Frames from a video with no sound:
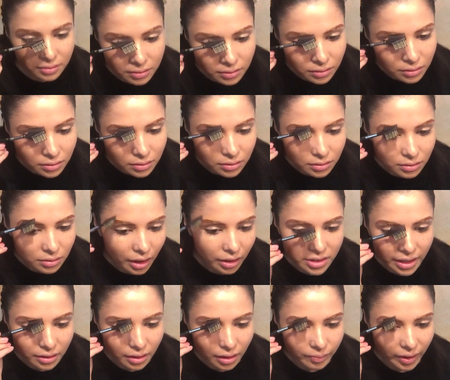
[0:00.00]
Just brush
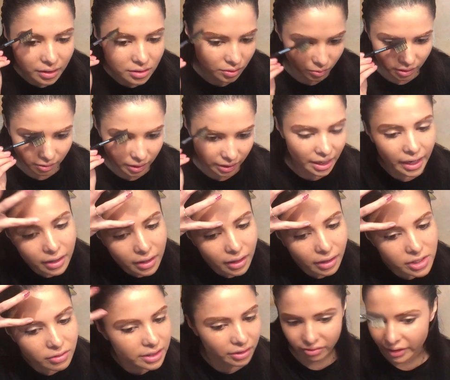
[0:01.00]
out with a little
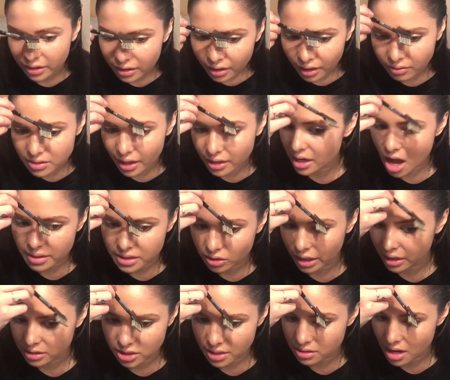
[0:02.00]
comb. Once
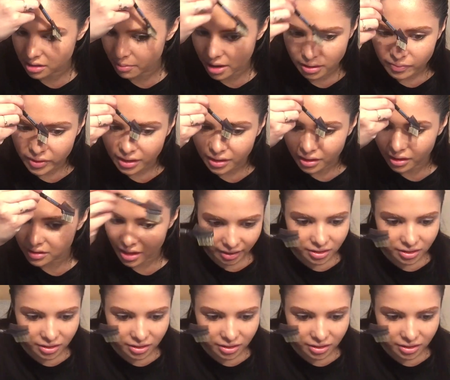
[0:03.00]
I've done that,